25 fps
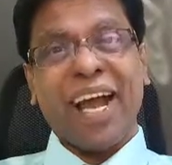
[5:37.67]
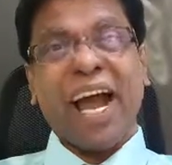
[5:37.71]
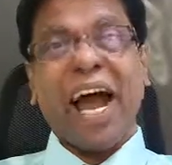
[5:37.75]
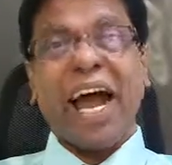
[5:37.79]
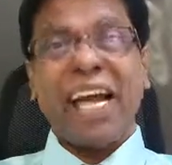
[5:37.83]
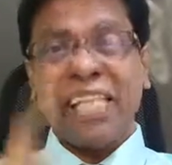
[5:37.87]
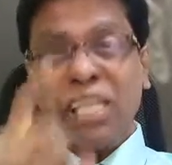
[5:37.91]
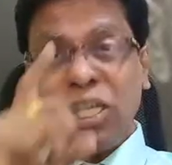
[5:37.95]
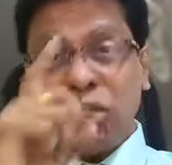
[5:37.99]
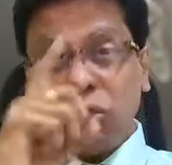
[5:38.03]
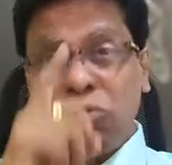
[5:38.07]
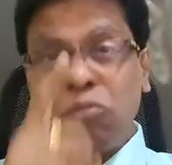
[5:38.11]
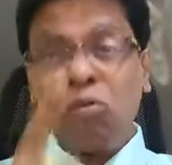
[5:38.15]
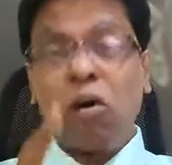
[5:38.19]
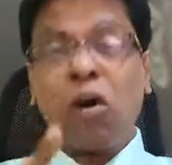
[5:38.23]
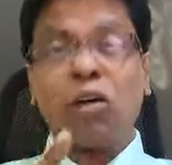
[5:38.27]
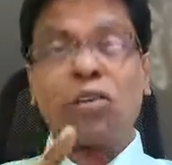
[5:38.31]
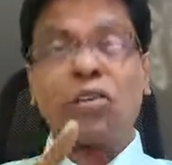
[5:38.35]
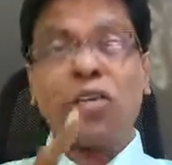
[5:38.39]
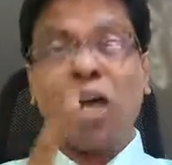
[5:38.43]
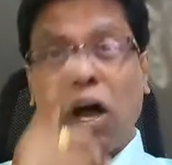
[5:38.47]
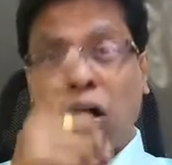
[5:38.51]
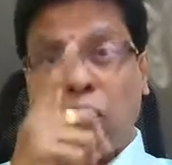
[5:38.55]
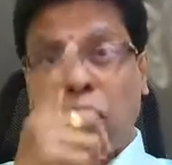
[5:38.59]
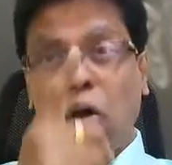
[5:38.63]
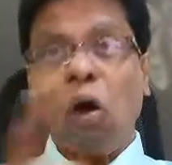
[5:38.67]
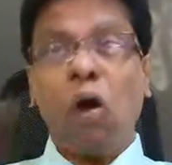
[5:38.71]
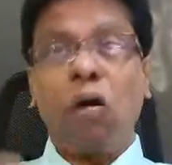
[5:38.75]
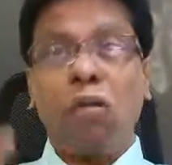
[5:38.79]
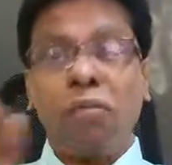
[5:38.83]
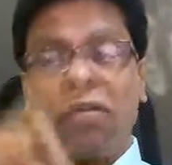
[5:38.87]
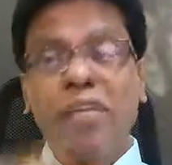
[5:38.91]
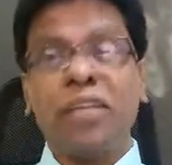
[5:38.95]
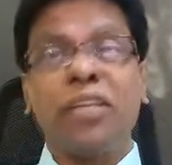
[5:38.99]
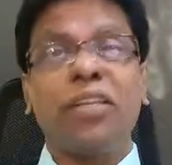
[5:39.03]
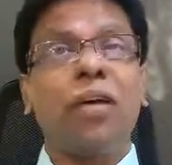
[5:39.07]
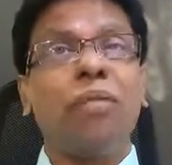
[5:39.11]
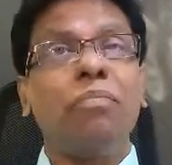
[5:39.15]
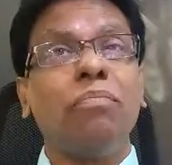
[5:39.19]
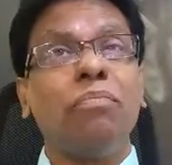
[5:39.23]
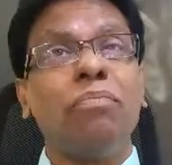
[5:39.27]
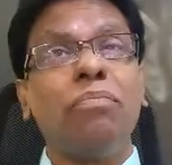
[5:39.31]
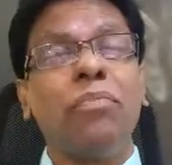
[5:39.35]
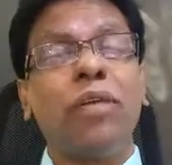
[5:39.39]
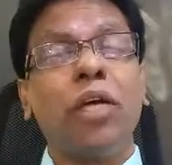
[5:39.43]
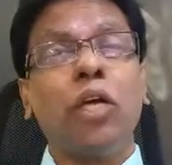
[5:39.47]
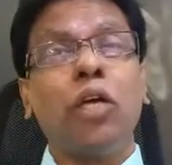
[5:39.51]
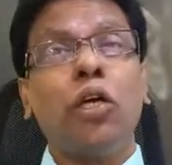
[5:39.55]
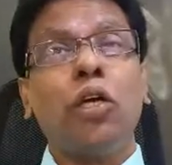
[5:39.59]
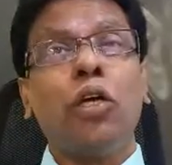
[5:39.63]
And he was along with
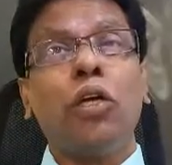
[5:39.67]
him,